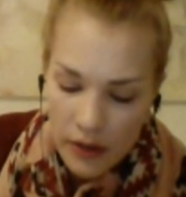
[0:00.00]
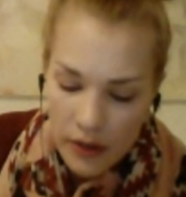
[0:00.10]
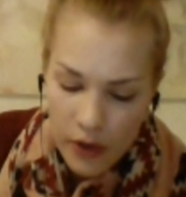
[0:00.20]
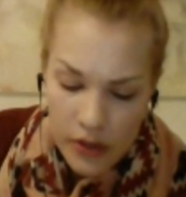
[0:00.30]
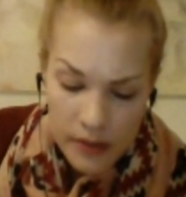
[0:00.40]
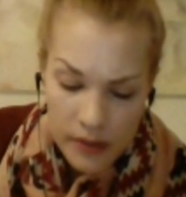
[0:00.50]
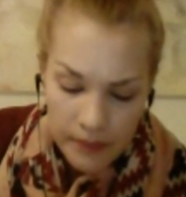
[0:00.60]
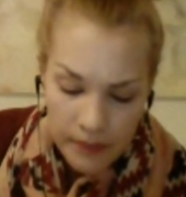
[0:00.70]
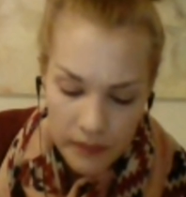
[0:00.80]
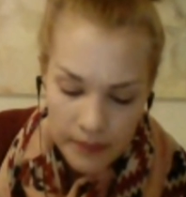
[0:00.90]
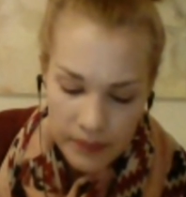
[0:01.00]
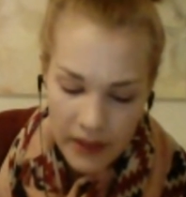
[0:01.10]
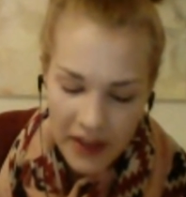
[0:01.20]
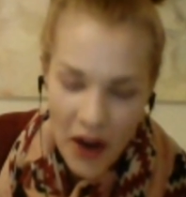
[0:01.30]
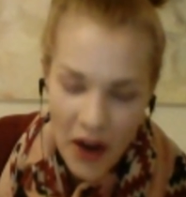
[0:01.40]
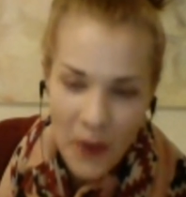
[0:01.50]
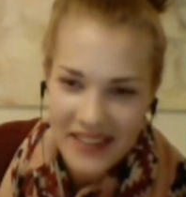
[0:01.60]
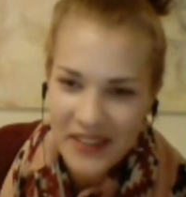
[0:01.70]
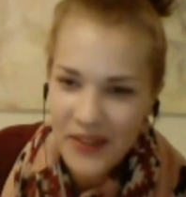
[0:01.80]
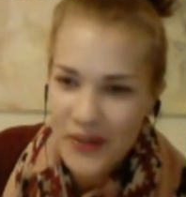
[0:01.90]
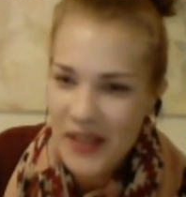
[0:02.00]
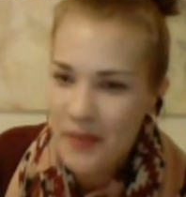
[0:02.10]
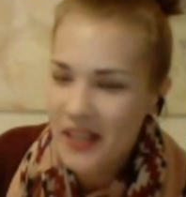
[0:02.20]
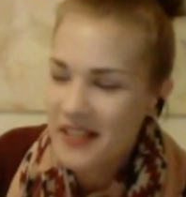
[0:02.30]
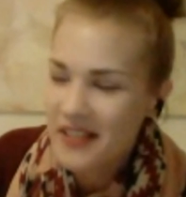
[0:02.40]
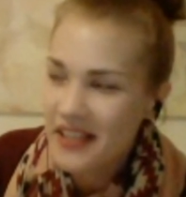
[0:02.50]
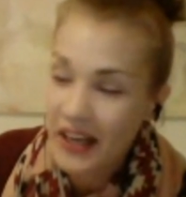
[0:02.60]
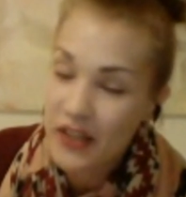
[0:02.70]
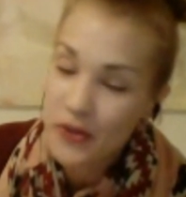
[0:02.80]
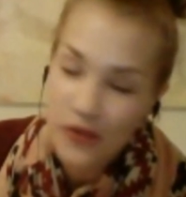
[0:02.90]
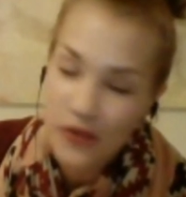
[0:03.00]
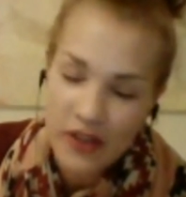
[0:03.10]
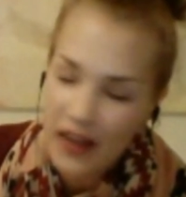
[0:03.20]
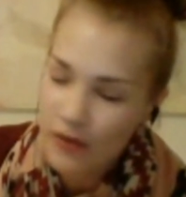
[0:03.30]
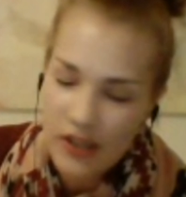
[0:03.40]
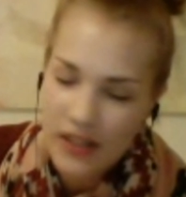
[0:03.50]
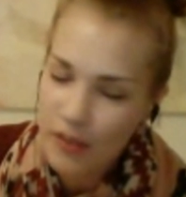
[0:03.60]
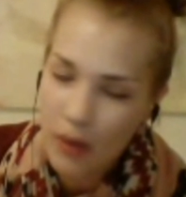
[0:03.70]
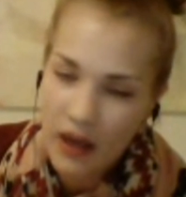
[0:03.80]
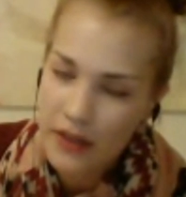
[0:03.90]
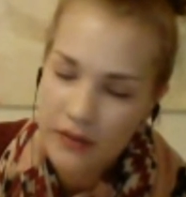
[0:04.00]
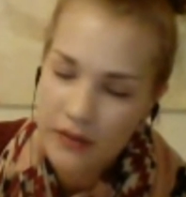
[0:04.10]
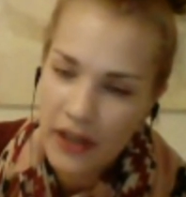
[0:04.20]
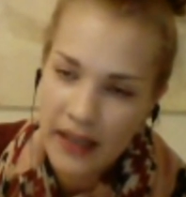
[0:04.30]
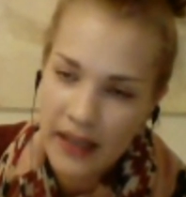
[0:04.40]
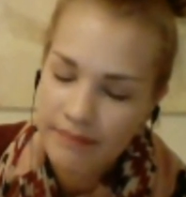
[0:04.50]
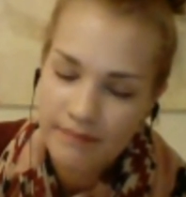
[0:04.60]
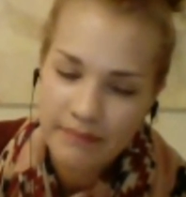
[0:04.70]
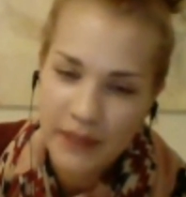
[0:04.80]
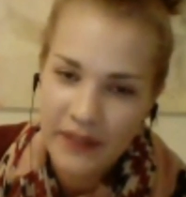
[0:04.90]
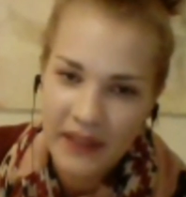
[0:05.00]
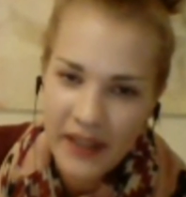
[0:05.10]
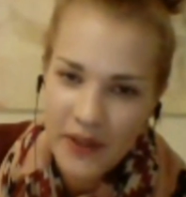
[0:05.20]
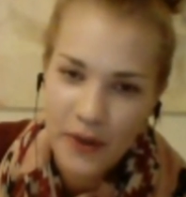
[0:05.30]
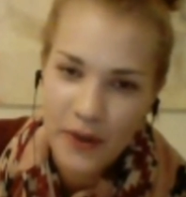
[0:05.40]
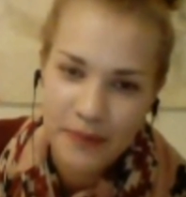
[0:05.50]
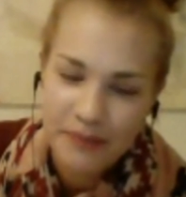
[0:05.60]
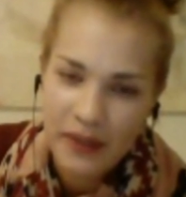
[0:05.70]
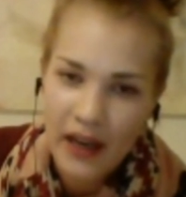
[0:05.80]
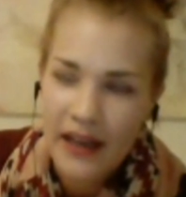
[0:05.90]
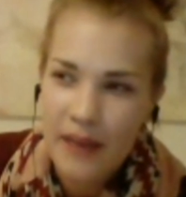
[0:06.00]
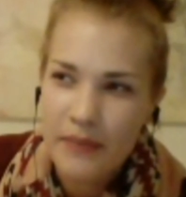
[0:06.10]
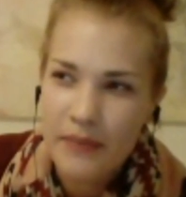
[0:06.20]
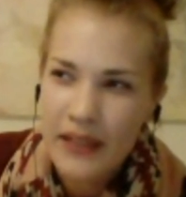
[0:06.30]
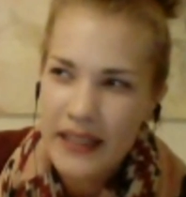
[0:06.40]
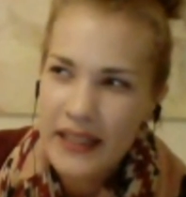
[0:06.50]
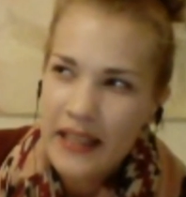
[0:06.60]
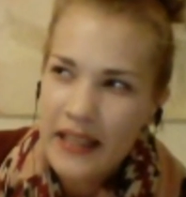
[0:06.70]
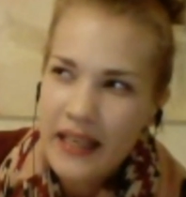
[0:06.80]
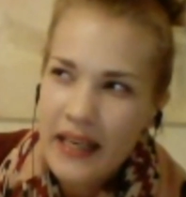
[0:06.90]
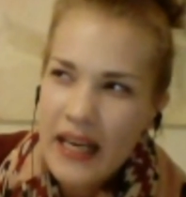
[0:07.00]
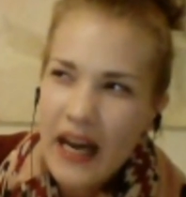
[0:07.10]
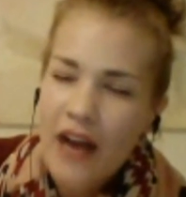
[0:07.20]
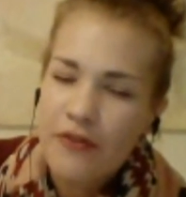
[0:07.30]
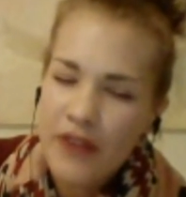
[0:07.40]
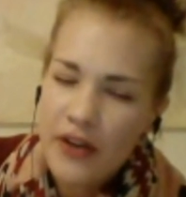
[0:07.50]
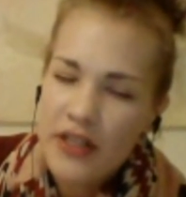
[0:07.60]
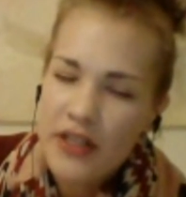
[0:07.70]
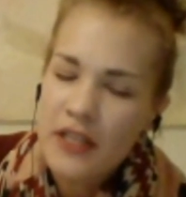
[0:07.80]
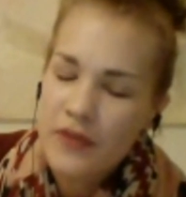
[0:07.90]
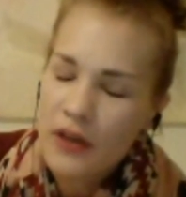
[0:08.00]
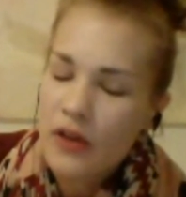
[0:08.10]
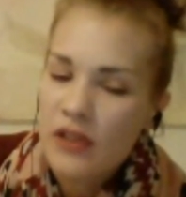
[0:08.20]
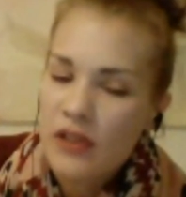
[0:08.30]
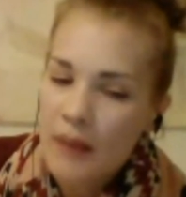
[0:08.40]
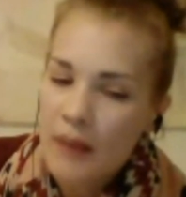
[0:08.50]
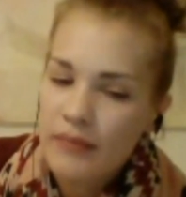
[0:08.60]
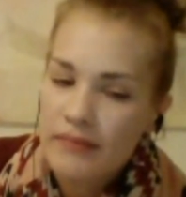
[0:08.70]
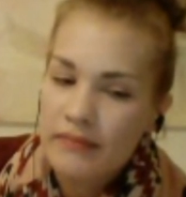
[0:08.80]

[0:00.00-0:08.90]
at first. And now I sometimes think that I should have just applied again, but I don't know. I have very difficult time